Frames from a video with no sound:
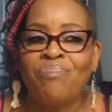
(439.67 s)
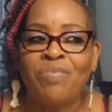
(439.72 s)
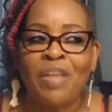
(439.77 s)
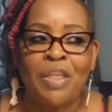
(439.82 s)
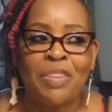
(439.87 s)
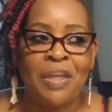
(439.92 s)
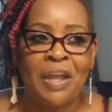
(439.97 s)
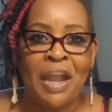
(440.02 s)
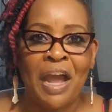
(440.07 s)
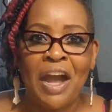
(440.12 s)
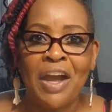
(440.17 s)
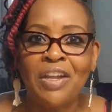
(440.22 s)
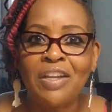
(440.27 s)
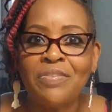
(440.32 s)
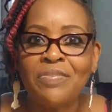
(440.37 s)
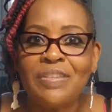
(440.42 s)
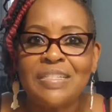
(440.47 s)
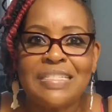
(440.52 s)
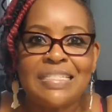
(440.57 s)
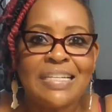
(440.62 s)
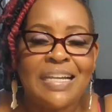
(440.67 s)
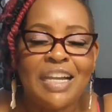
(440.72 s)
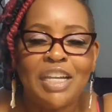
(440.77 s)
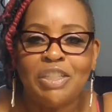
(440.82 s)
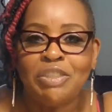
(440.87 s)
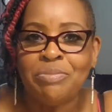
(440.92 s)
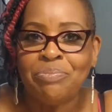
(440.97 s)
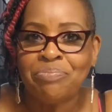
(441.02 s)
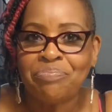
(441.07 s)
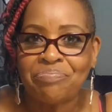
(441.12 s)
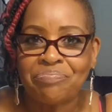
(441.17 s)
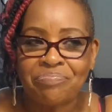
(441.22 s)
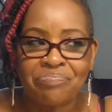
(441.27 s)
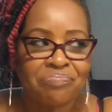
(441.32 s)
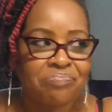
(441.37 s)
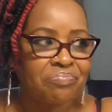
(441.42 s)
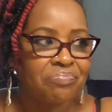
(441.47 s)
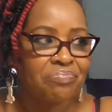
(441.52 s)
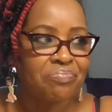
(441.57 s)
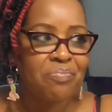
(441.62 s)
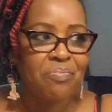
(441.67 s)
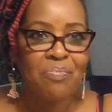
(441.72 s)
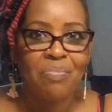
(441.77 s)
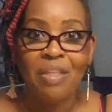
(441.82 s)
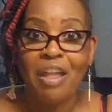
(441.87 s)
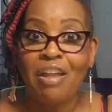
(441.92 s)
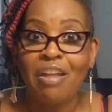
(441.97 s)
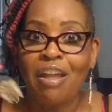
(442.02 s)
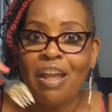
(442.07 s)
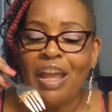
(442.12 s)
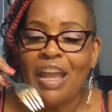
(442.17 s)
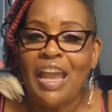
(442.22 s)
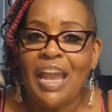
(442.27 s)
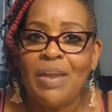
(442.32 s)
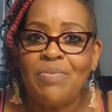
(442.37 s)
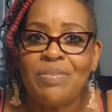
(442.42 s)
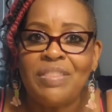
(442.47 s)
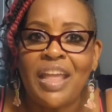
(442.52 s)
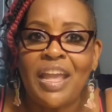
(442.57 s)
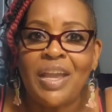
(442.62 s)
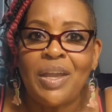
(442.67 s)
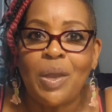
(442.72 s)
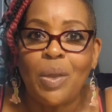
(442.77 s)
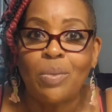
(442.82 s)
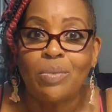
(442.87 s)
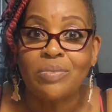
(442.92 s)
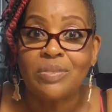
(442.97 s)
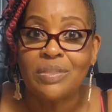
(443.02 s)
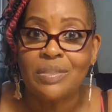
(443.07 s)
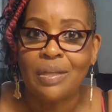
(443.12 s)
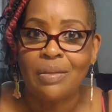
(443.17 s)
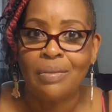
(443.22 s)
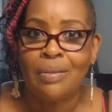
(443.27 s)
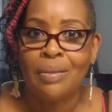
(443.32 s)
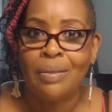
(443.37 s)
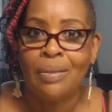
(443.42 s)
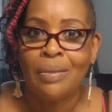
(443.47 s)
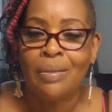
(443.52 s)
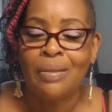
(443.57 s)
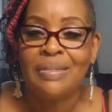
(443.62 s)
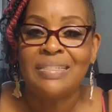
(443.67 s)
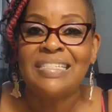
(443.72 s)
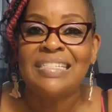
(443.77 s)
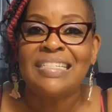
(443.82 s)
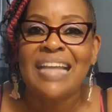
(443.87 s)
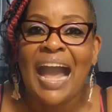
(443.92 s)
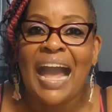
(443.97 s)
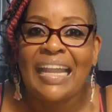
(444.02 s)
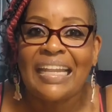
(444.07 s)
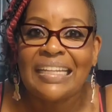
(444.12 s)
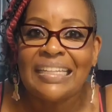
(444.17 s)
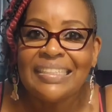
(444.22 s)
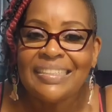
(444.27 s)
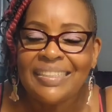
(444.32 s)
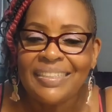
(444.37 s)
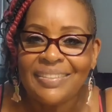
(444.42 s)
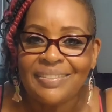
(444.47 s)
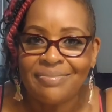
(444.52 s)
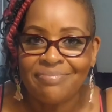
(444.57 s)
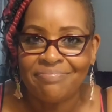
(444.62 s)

And then all of a sudden, everything goes silent.